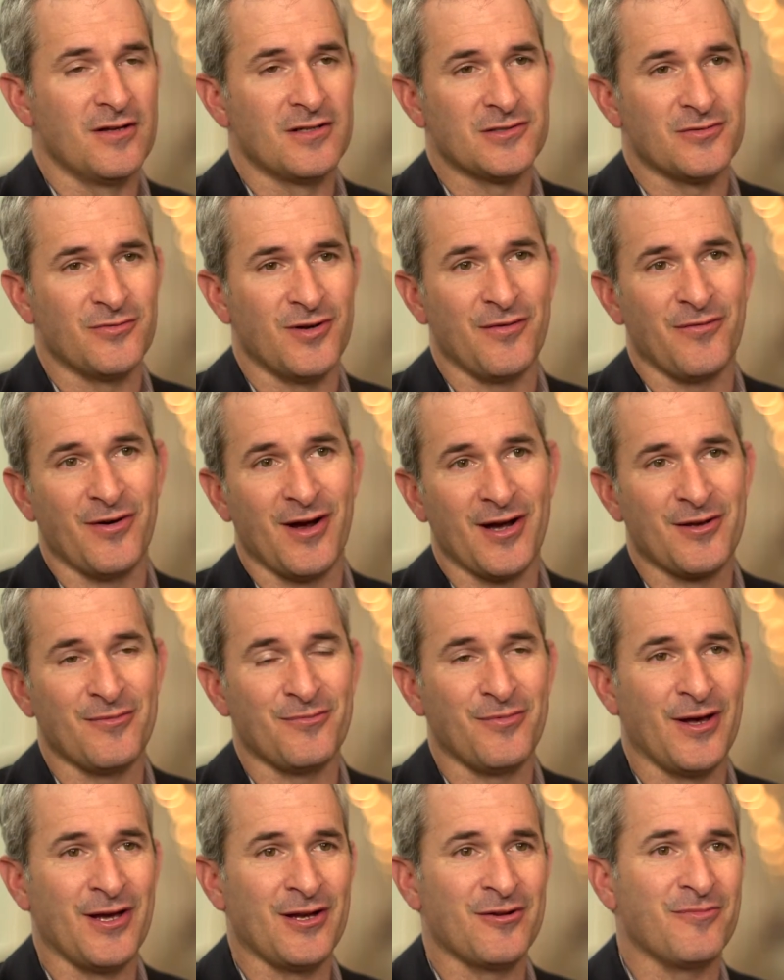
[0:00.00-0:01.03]
So whenever I
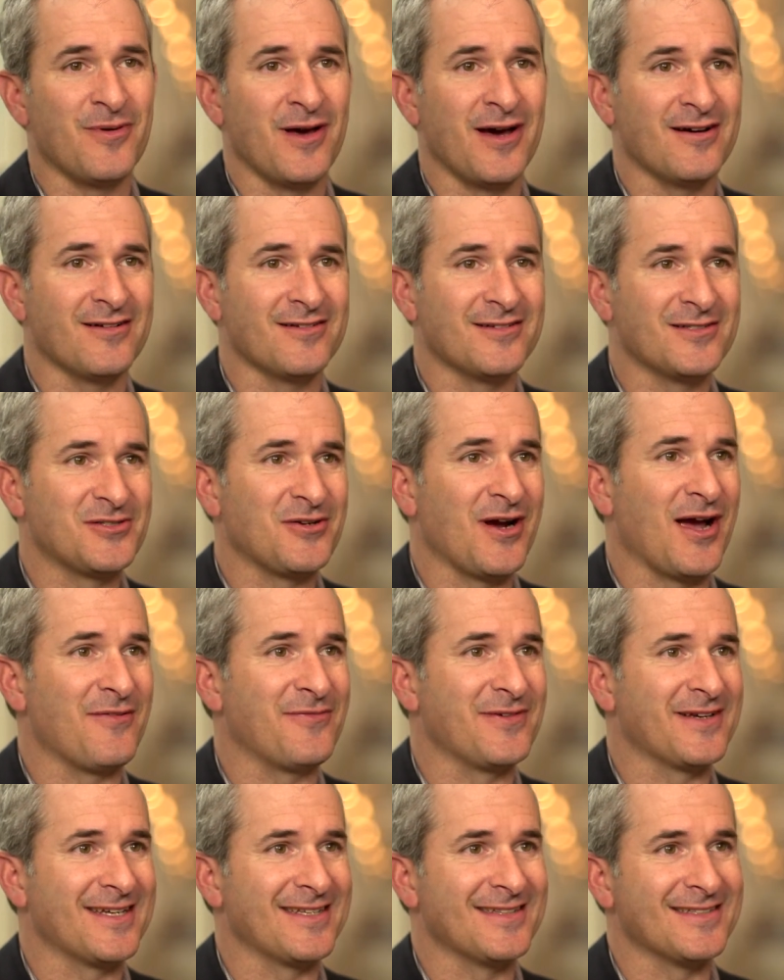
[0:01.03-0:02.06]
complain about traffic